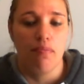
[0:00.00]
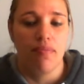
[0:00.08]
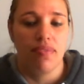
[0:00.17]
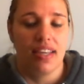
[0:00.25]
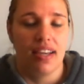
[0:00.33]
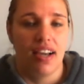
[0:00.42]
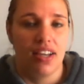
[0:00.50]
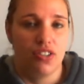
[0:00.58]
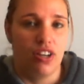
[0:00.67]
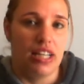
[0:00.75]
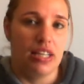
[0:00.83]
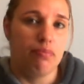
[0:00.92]
the
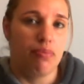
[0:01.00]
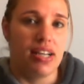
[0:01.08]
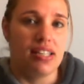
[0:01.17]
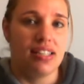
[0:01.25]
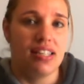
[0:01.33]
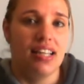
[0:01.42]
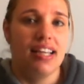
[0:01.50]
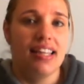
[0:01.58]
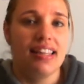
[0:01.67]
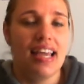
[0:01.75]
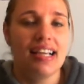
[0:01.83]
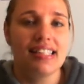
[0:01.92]
hydraulic press.
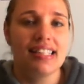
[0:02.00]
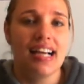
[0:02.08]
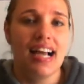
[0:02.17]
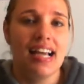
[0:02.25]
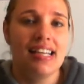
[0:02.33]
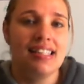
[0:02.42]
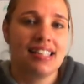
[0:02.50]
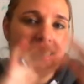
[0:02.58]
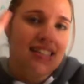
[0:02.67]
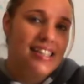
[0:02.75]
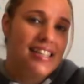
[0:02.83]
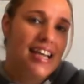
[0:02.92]
Thanks guys,
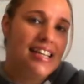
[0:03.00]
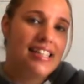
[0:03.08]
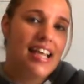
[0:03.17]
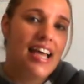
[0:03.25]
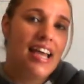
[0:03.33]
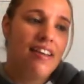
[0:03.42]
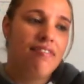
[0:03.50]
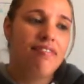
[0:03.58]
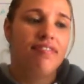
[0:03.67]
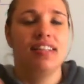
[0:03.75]
stay safe,